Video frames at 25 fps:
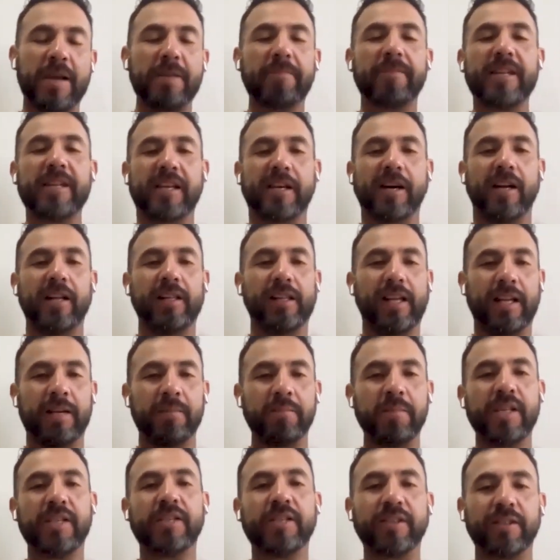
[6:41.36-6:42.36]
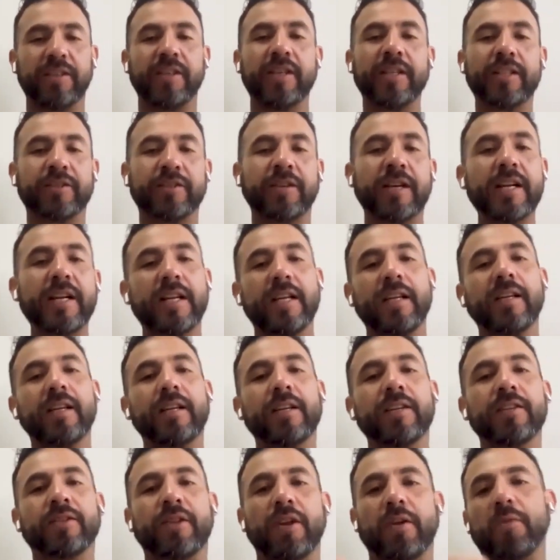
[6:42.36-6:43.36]
biblical and missionary training.
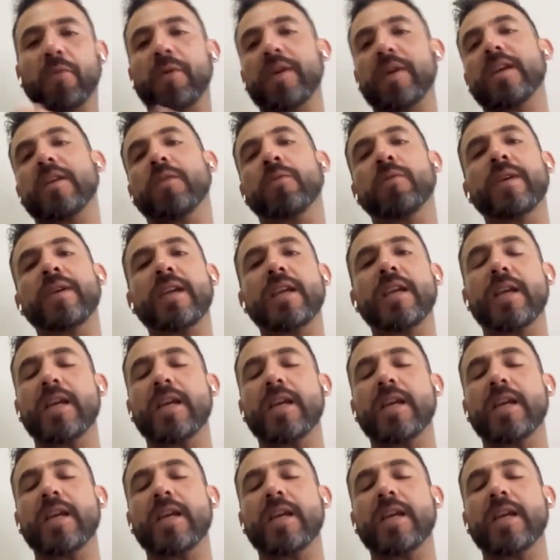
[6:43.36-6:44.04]
So we